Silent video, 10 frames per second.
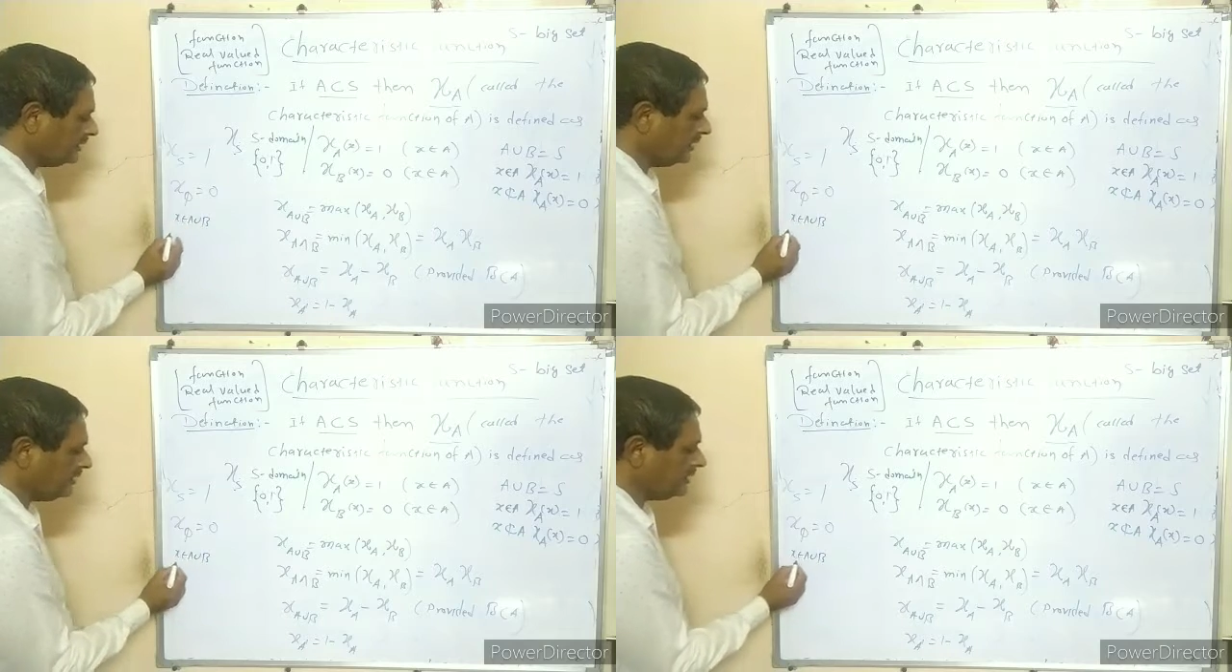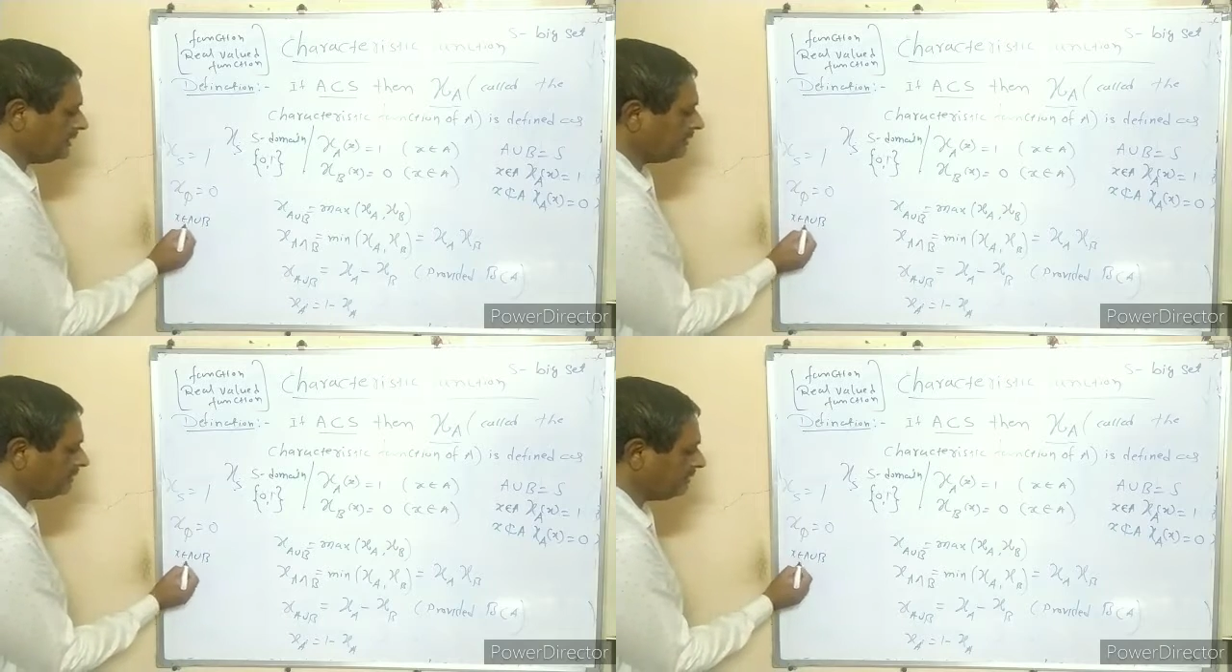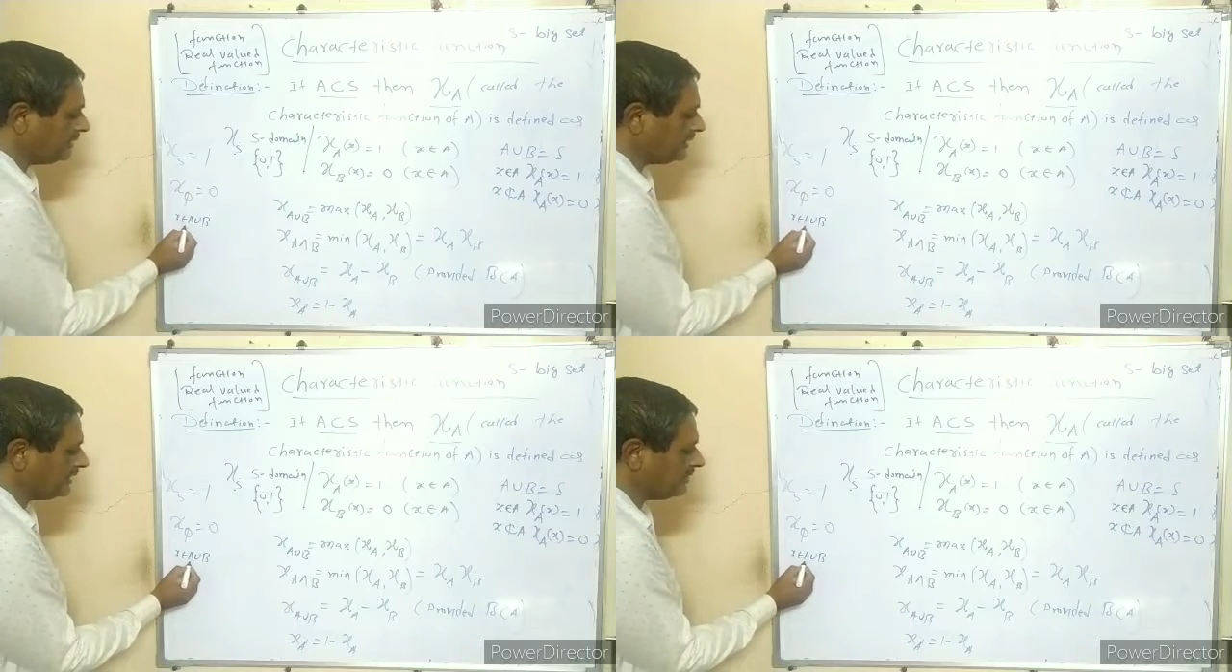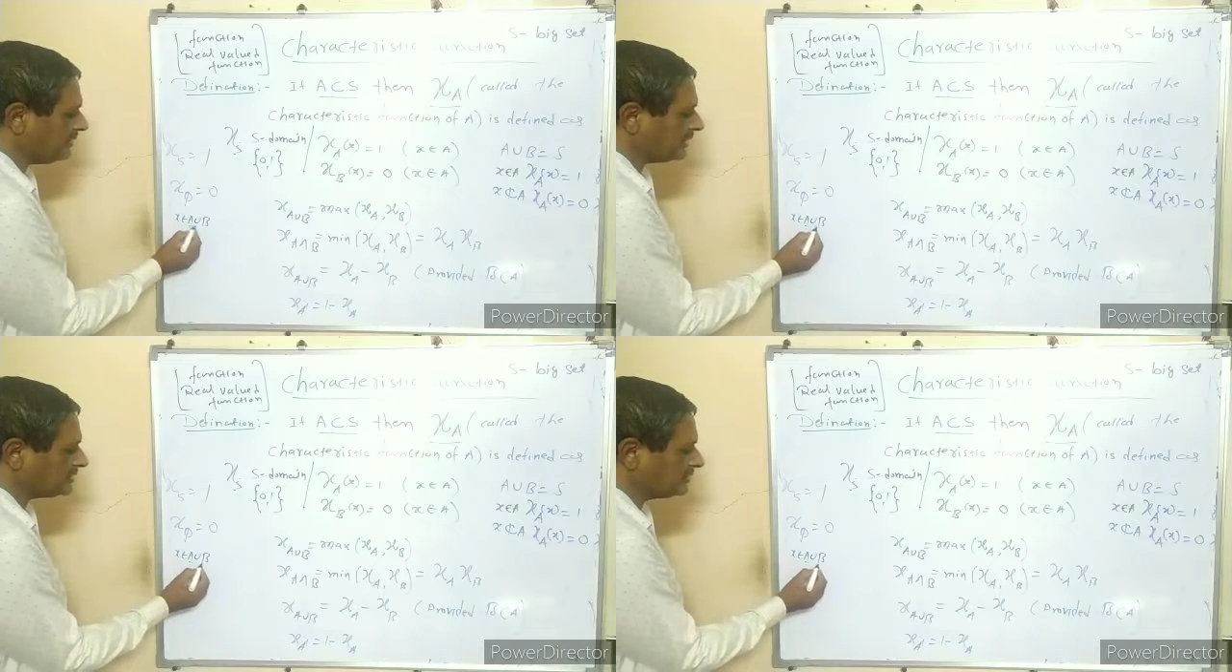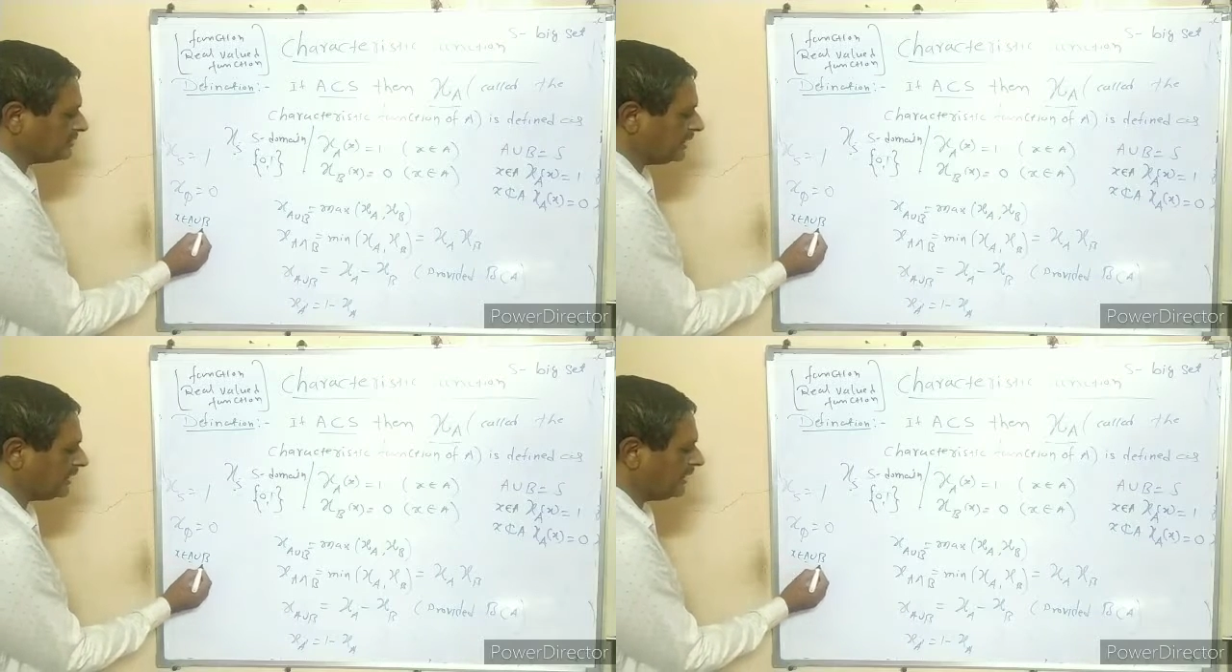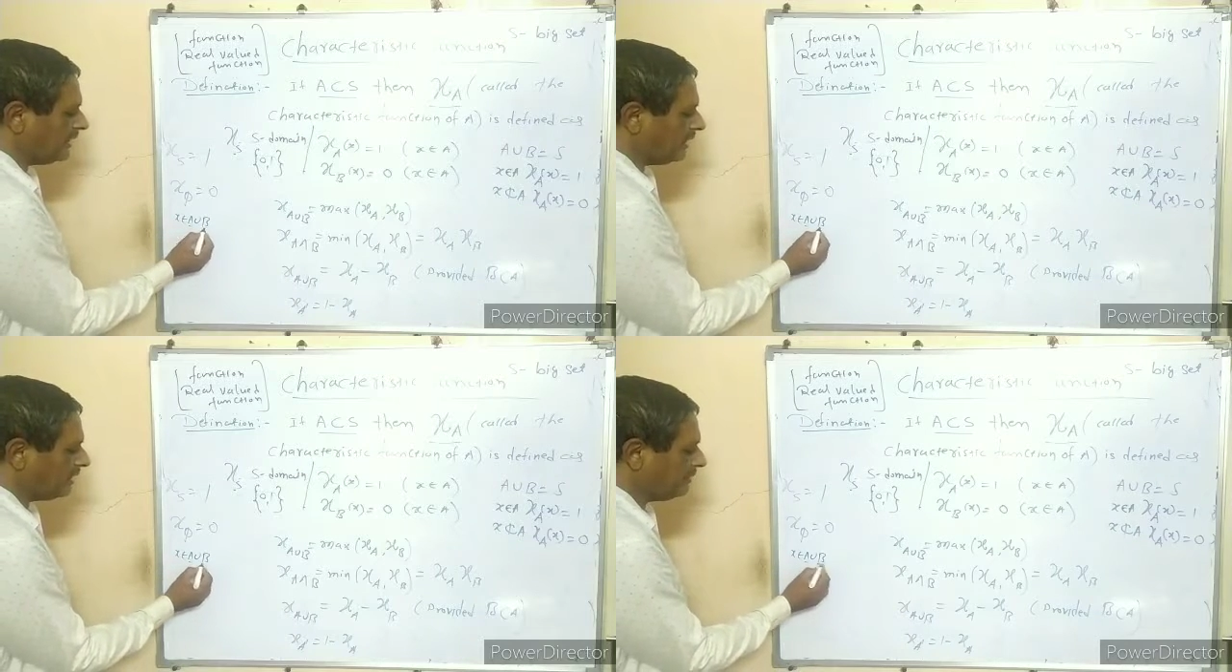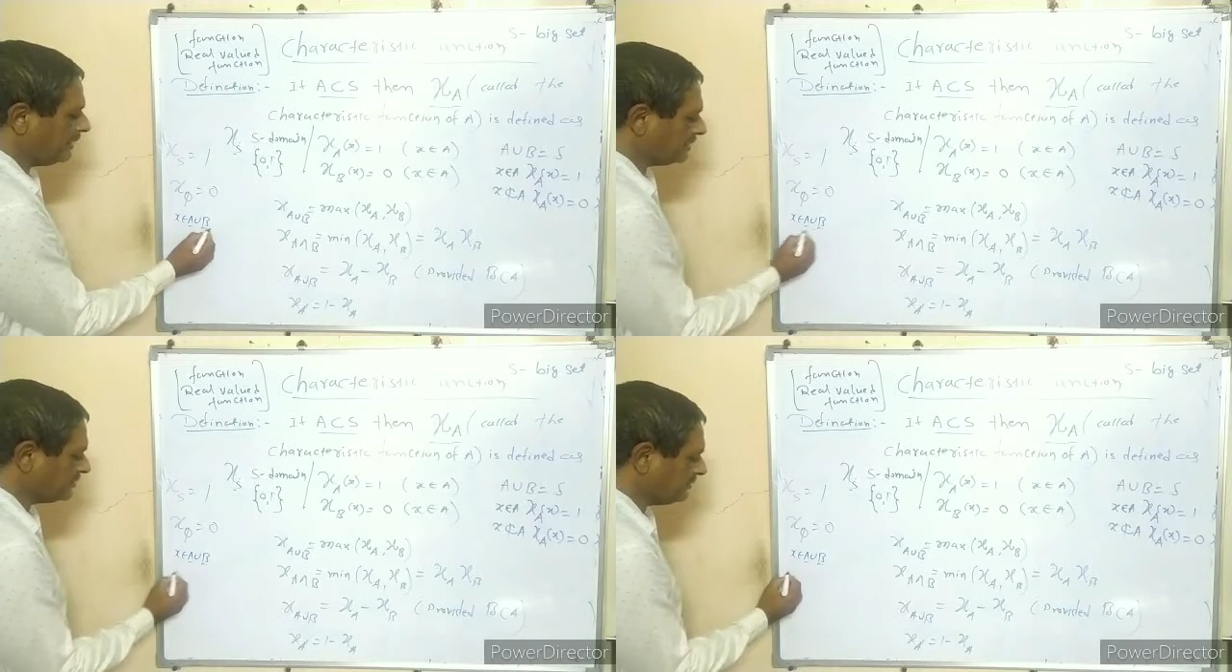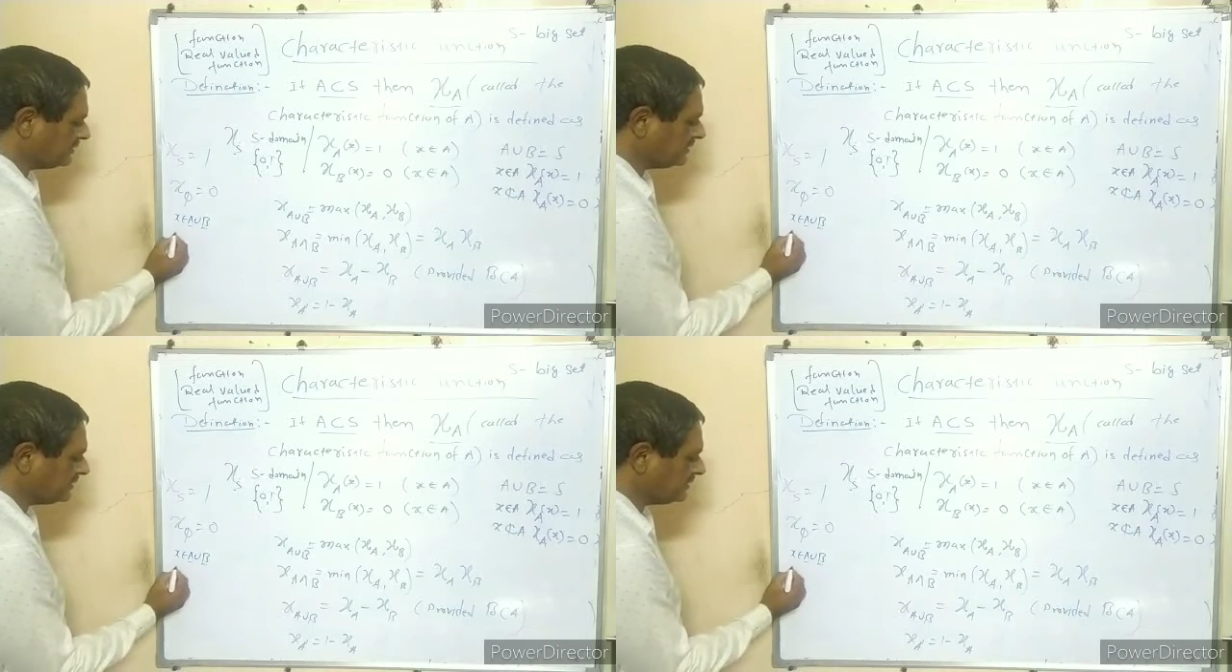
then it will be either belongs to A or belongs to B.